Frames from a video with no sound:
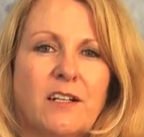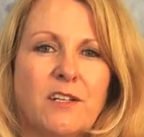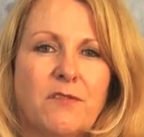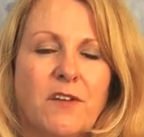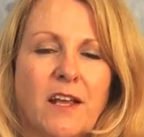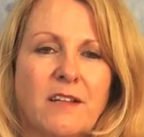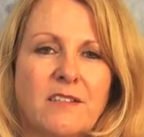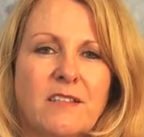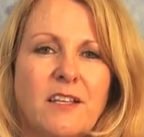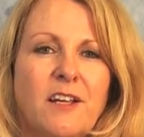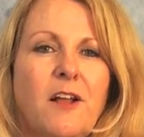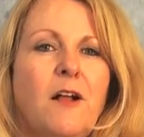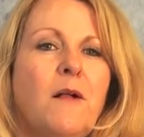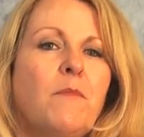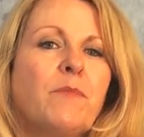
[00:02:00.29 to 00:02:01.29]
line of defense.
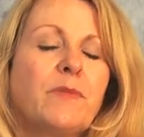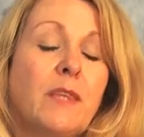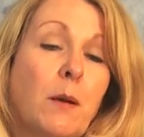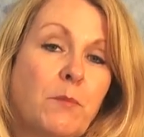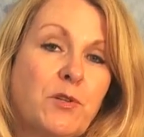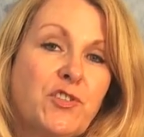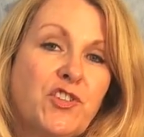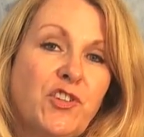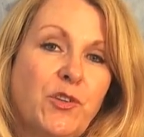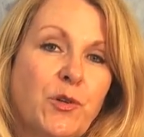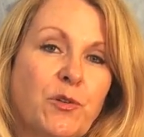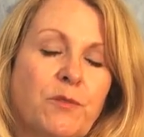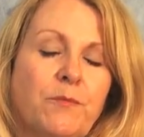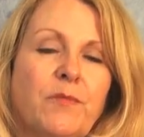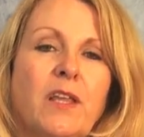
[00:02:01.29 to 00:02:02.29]
Number
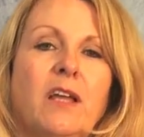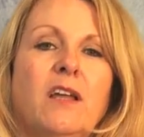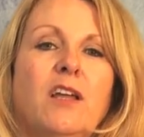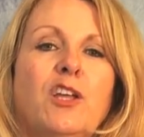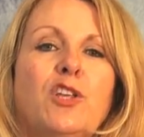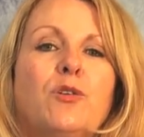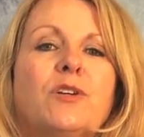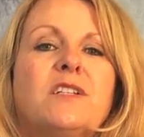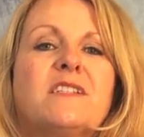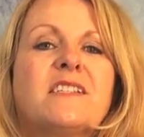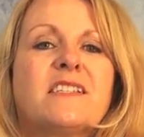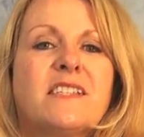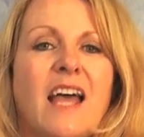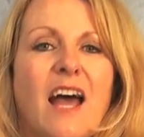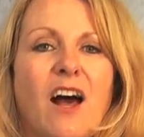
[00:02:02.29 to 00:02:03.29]
2, you could
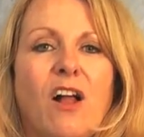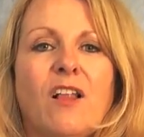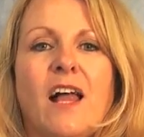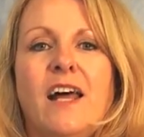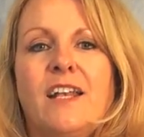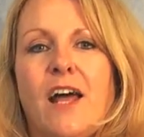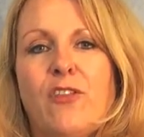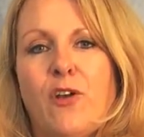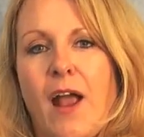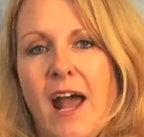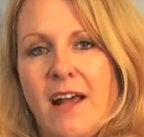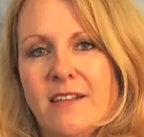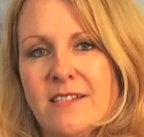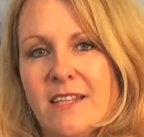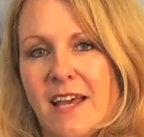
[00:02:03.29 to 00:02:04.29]
sell another
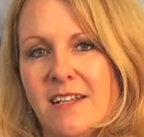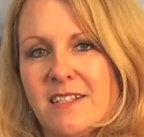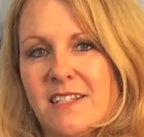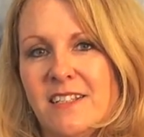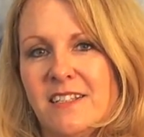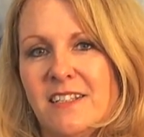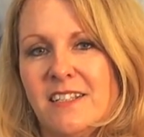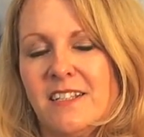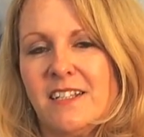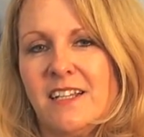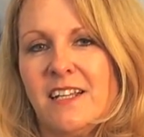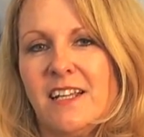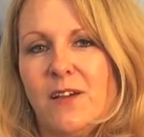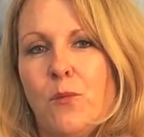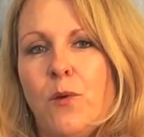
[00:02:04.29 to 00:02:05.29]
asset
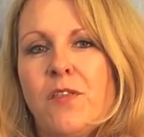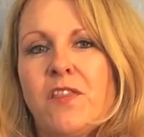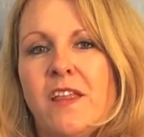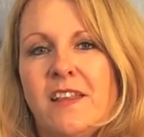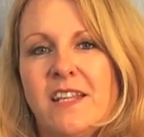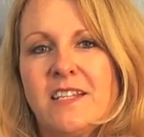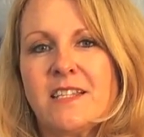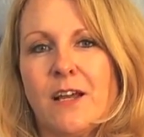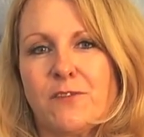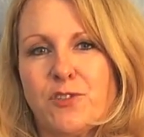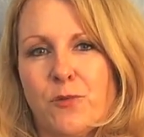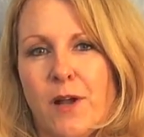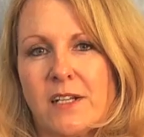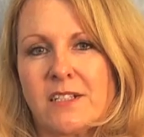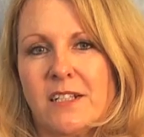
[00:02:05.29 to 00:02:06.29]
within the
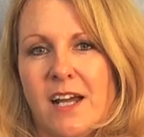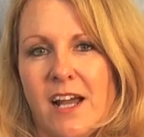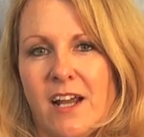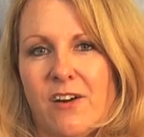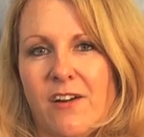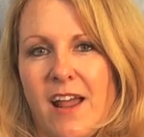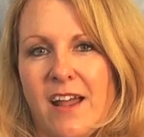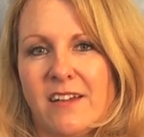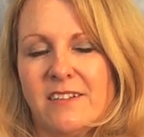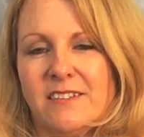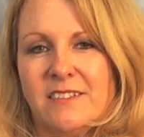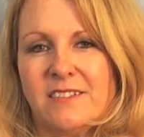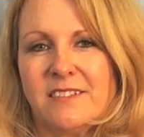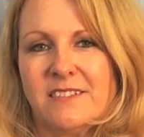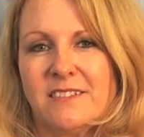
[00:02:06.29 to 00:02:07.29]
self-directed IRA.
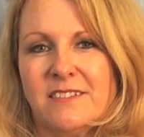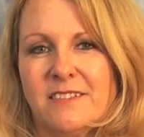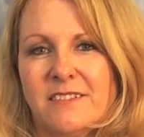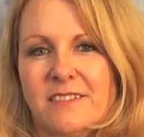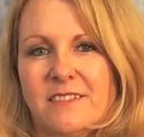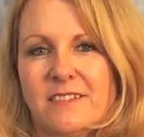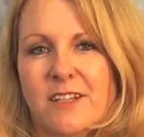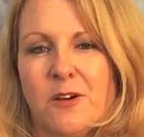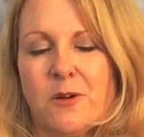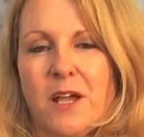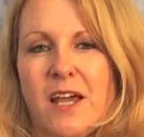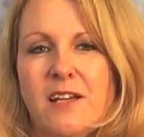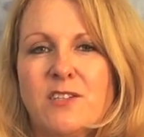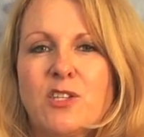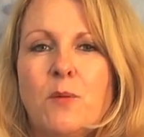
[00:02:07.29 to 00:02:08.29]

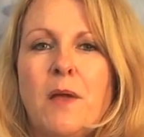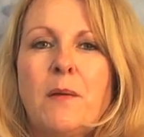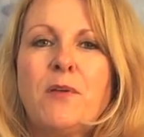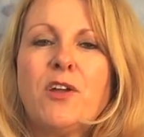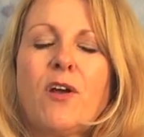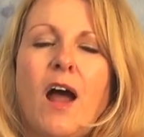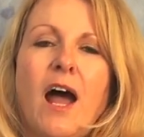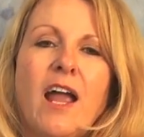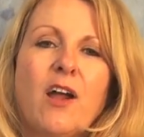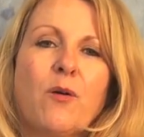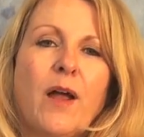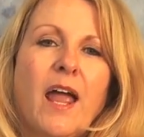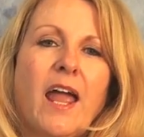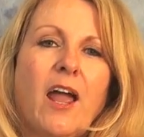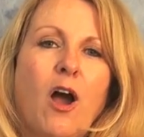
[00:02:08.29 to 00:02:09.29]
Okay, so maybe your
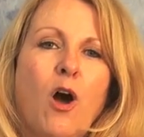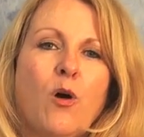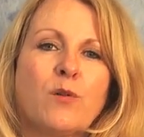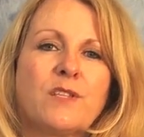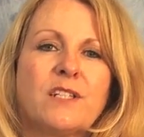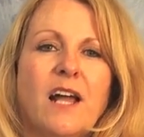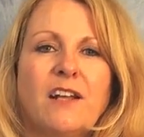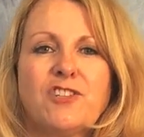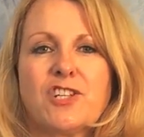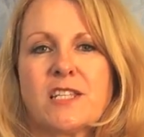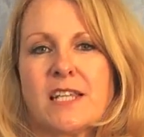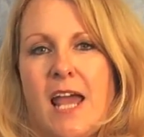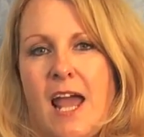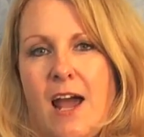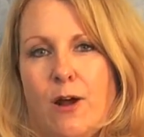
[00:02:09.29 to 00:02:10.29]
IRA owns not
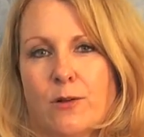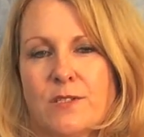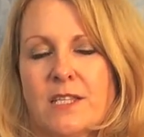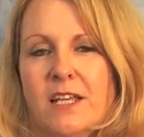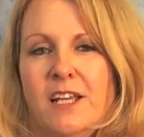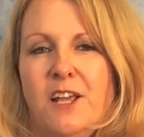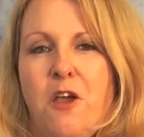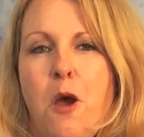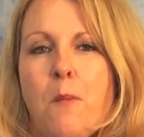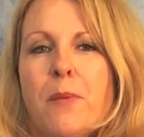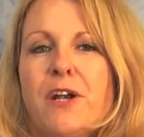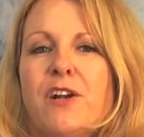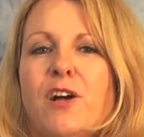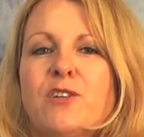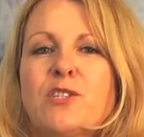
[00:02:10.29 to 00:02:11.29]
just a house,
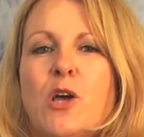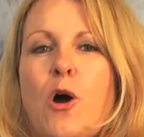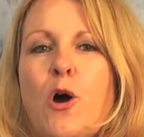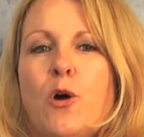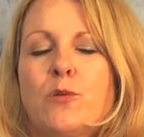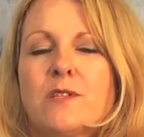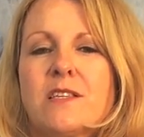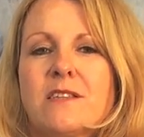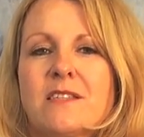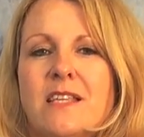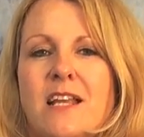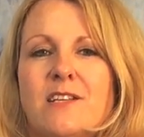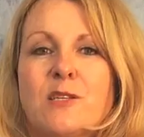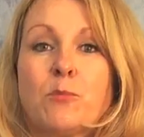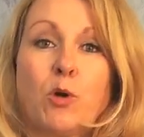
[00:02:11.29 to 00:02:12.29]
but it also owns,
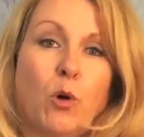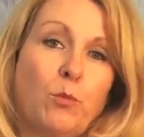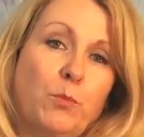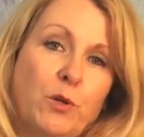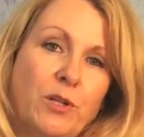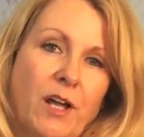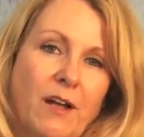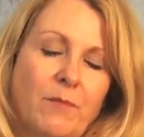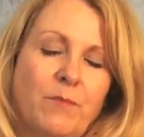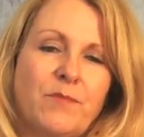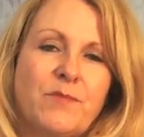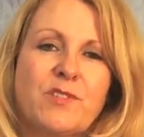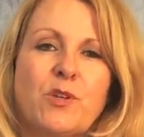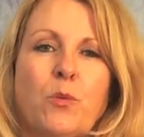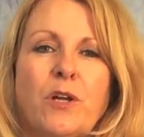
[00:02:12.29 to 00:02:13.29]
say, some gold bullion.
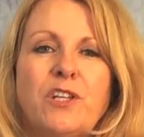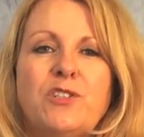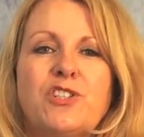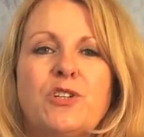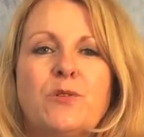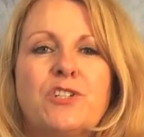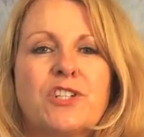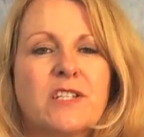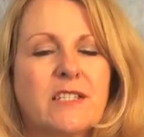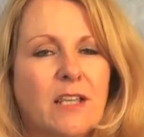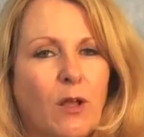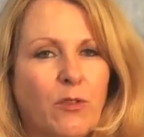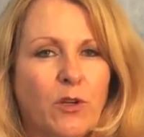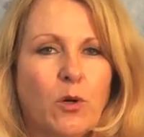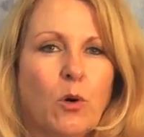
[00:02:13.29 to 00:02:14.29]
So what you do is you
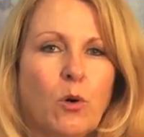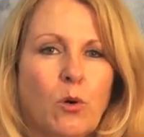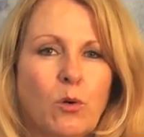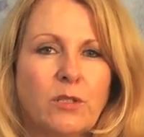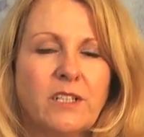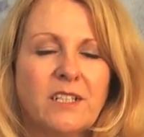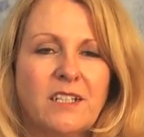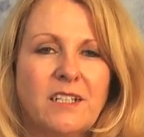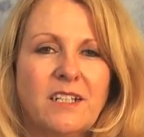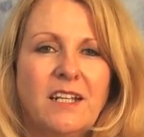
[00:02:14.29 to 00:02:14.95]
sell the gold,